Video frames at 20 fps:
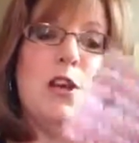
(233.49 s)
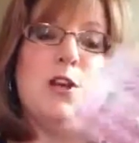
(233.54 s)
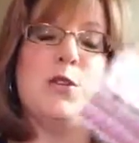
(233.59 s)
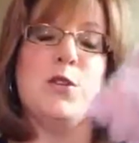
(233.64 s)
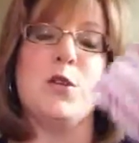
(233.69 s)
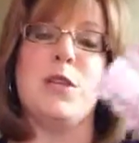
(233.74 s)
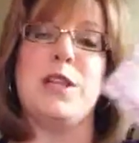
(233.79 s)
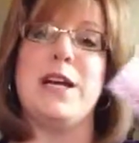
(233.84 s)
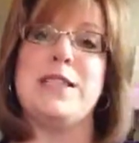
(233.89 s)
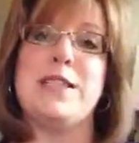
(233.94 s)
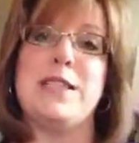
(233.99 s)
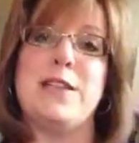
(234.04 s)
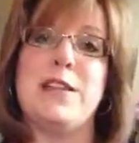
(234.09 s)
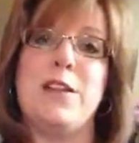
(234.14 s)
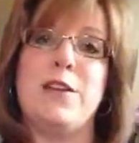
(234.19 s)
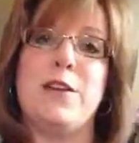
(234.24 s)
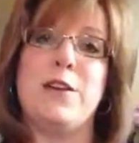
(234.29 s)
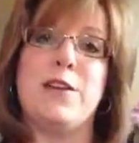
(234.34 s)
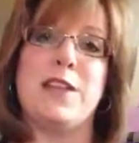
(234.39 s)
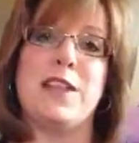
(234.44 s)
So that's
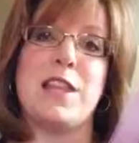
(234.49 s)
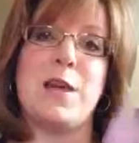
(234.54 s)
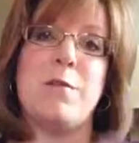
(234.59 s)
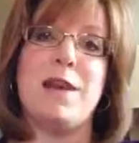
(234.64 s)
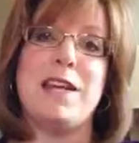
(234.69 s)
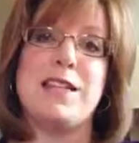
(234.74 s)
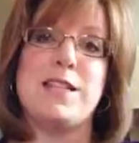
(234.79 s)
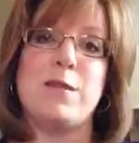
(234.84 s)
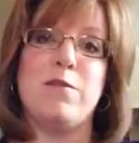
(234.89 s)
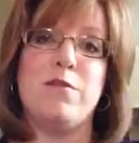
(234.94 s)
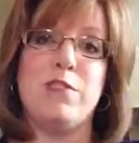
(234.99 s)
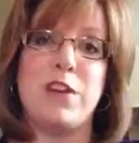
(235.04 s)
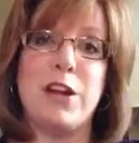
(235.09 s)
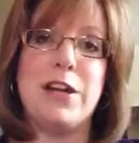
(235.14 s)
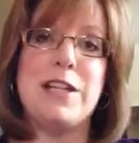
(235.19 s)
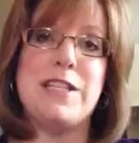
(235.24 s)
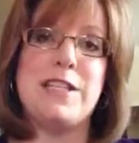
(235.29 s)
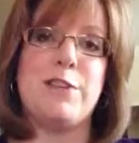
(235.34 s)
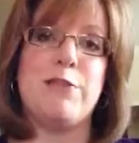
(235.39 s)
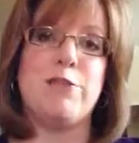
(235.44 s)
another thing that makes them
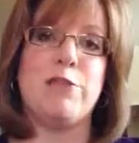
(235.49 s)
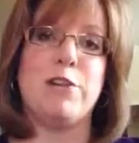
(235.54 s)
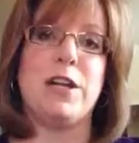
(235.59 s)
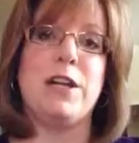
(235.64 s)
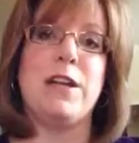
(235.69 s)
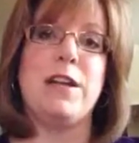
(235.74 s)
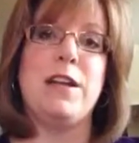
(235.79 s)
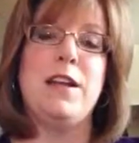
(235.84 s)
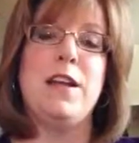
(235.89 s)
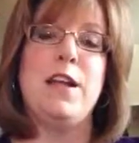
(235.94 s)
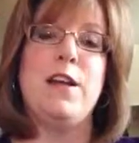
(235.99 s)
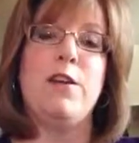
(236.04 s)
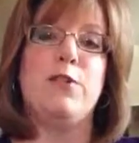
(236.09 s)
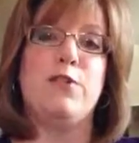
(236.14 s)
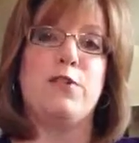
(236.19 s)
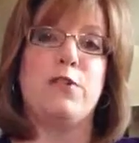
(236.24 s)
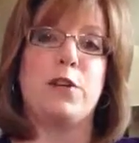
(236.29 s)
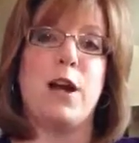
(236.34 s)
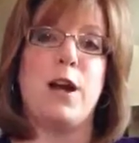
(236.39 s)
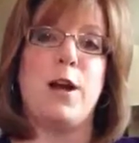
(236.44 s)
very different
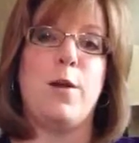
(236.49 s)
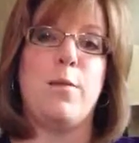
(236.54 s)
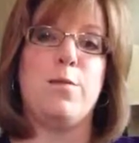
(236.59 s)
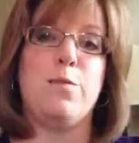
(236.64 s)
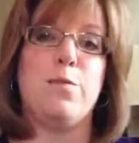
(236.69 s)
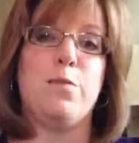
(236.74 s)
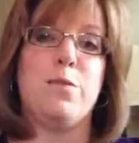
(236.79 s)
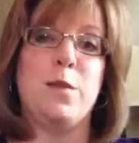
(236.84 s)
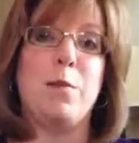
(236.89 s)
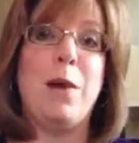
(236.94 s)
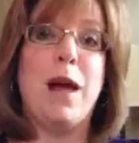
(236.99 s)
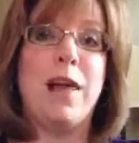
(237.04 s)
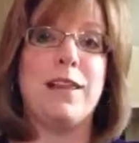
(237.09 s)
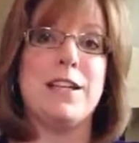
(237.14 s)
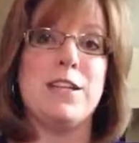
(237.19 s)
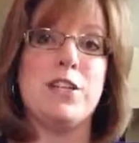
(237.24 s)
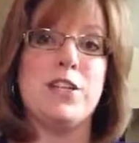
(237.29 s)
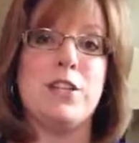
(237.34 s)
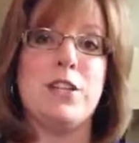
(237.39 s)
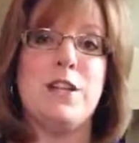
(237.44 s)
from
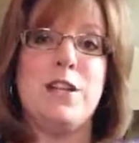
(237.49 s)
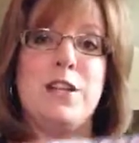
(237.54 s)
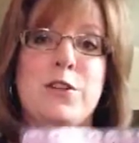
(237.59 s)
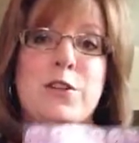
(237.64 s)
polish.